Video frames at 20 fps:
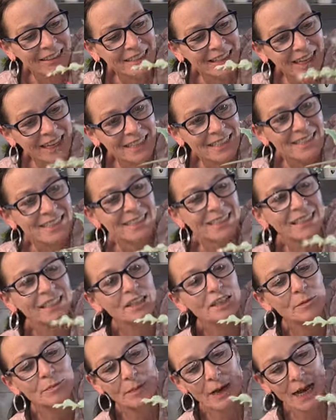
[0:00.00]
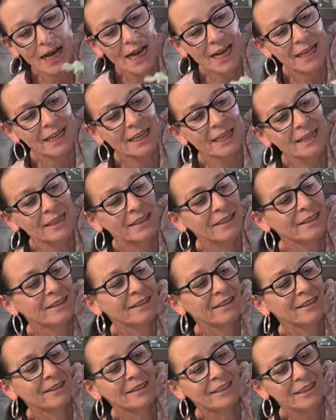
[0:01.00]
yes. And at the back,
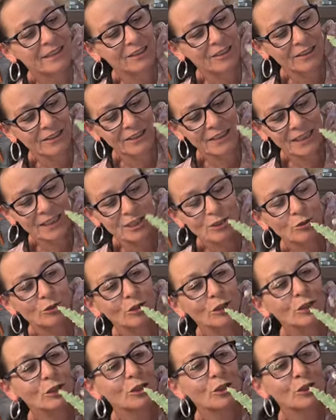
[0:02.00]
that's all you're